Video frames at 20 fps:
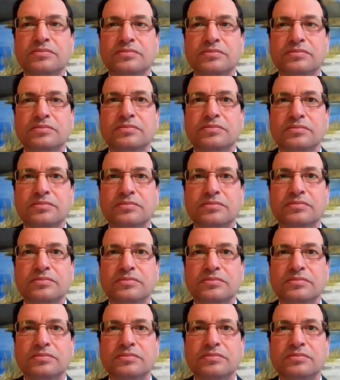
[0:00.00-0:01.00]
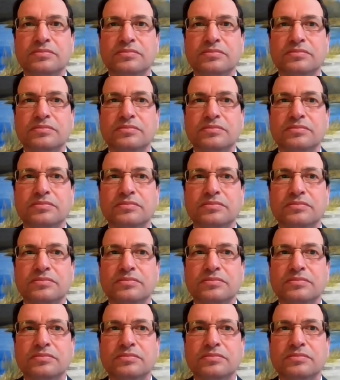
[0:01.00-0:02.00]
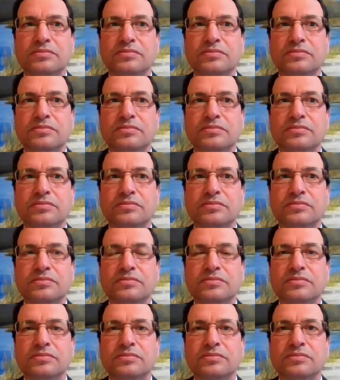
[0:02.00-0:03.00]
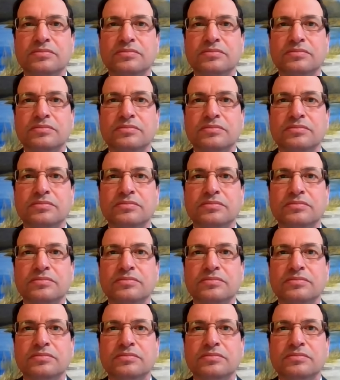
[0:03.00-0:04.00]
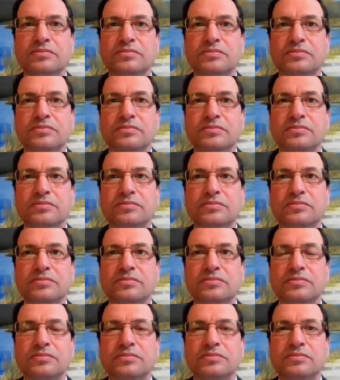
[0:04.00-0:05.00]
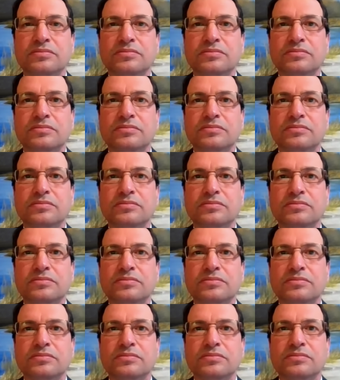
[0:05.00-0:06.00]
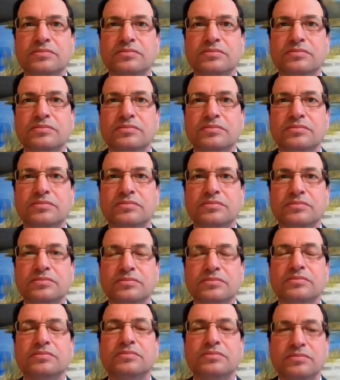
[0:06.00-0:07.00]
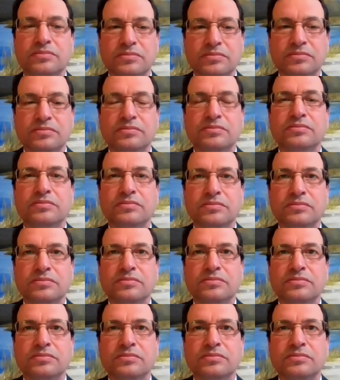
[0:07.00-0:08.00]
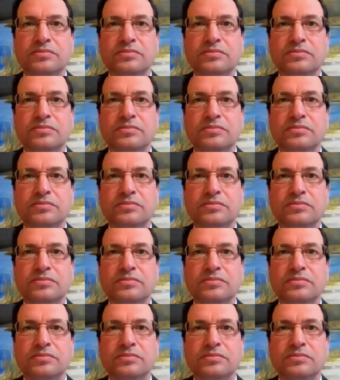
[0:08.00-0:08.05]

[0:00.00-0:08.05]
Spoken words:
The person shown says nothing.